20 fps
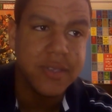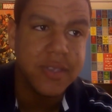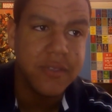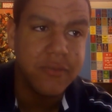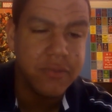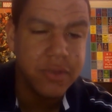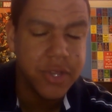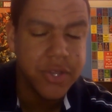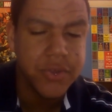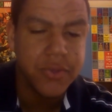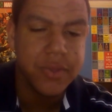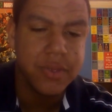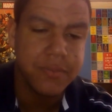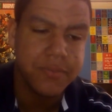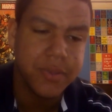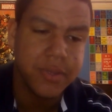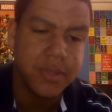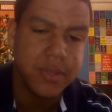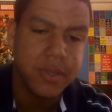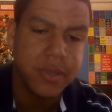So you want to join the
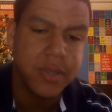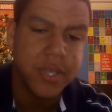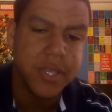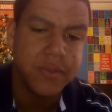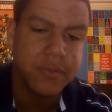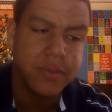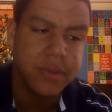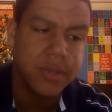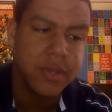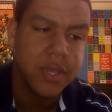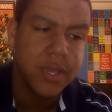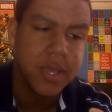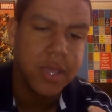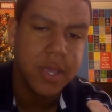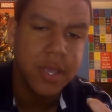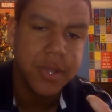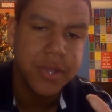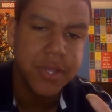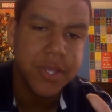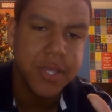podcast, you want to
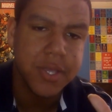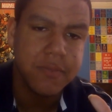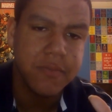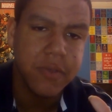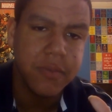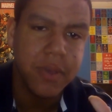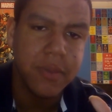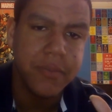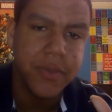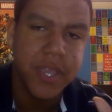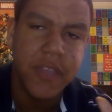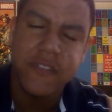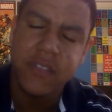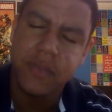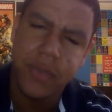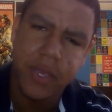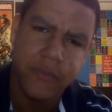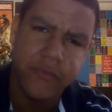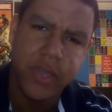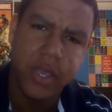just remember you have
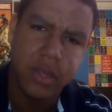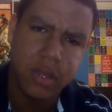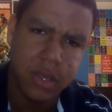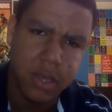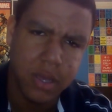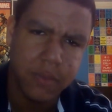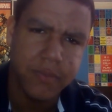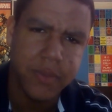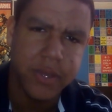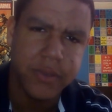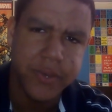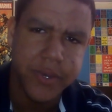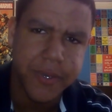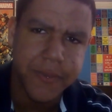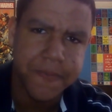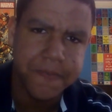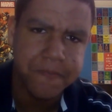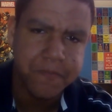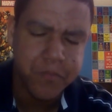to be a regular uploader.